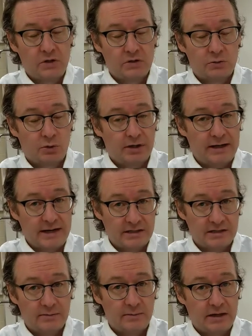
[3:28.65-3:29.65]
So we're going to
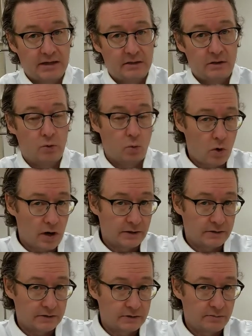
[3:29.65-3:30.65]
estimate the
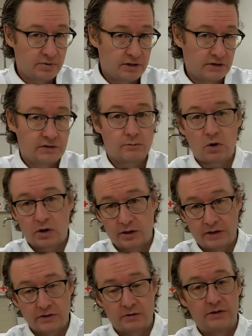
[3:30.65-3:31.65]
ones because the
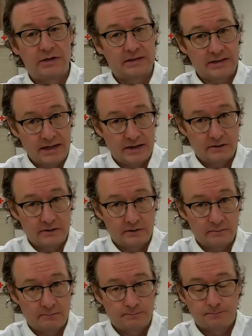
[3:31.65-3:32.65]
markings are at the tens.
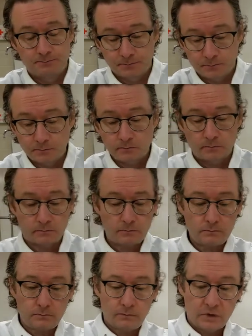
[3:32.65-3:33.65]

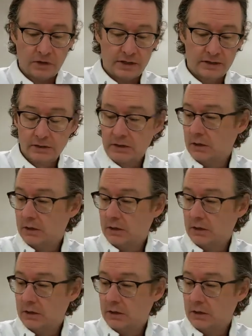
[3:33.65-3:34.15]
Okay?